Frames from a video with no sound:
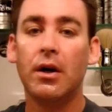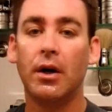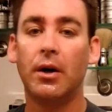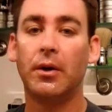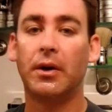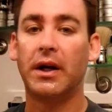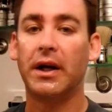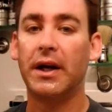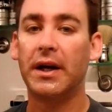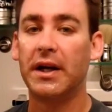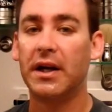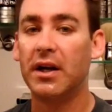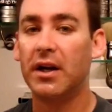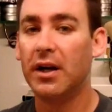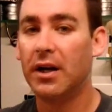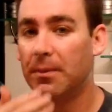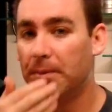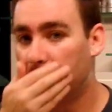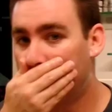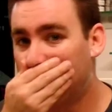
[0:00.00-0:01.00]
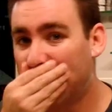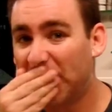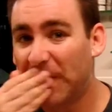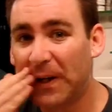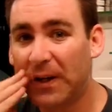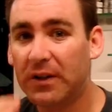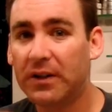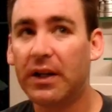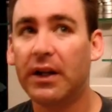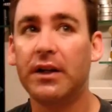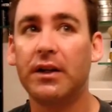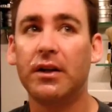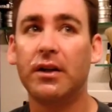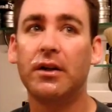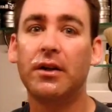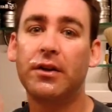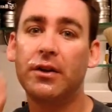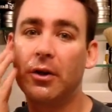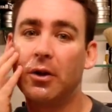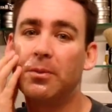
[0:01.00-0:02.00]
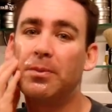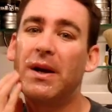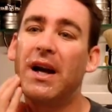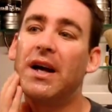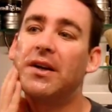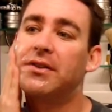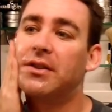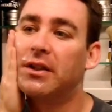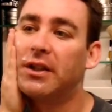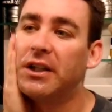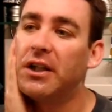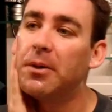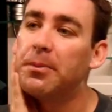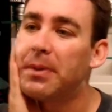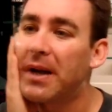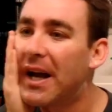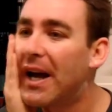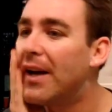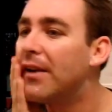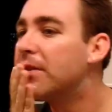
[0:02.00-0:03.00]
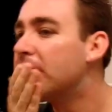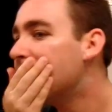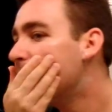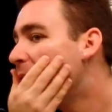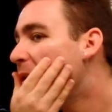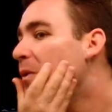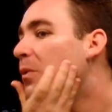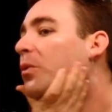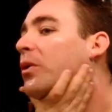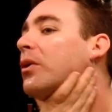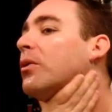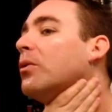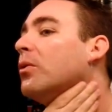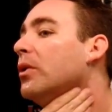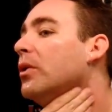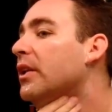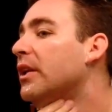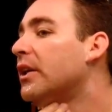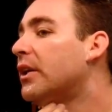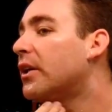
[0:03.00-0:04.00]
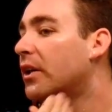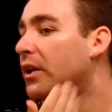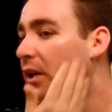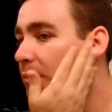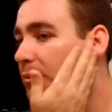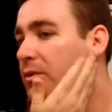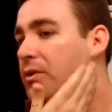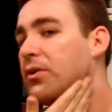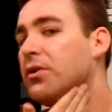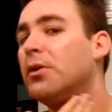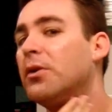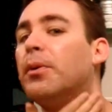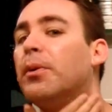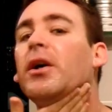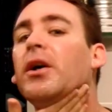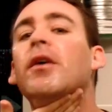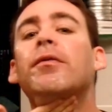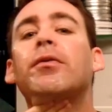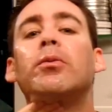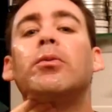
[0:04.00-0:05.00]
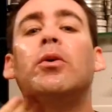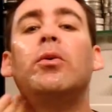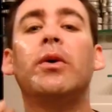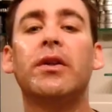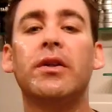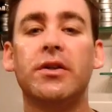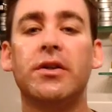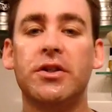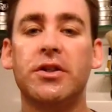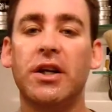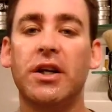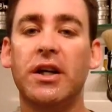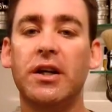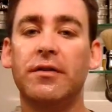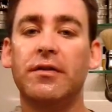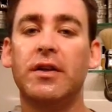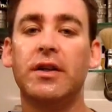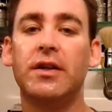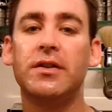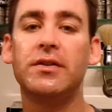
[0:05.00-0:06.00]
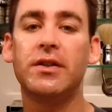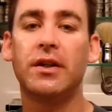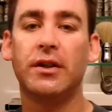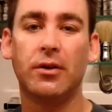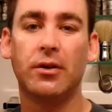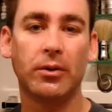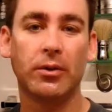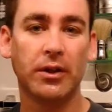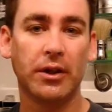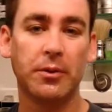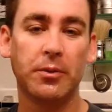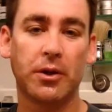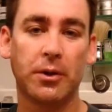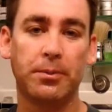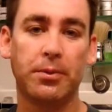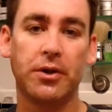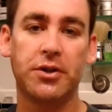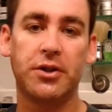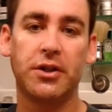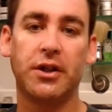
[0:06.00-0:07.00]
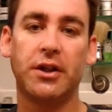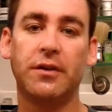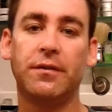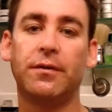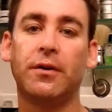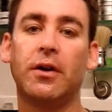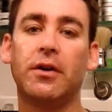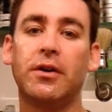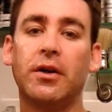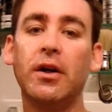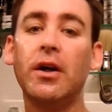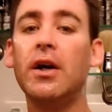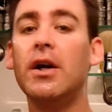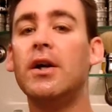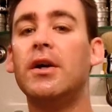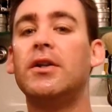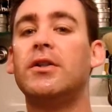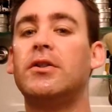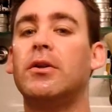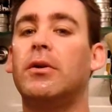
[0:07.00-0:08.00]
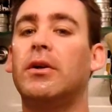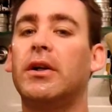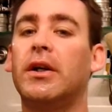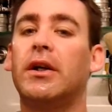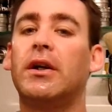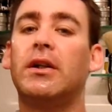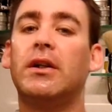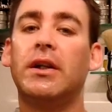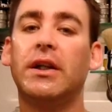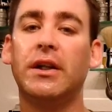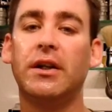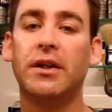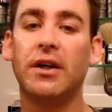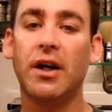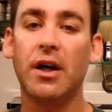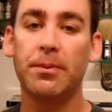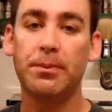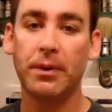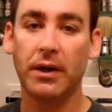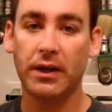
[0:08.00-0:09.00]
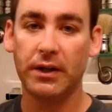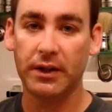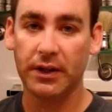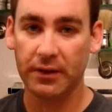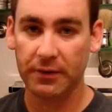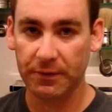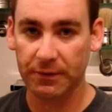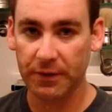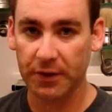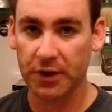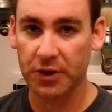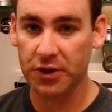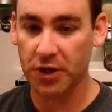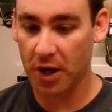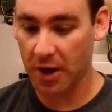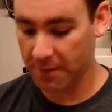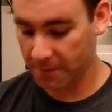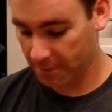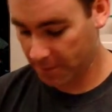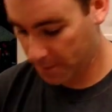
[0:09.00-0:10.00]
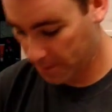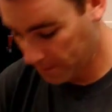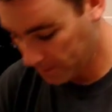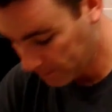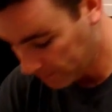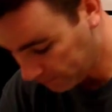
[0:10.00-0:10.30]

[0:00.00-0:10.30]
Okay, um, third kind of third pass, cleanup pass. Went really good. I'm super comfortable where the shave is. I don't really want to push it any further, so I'll get cleaned up and then finish off.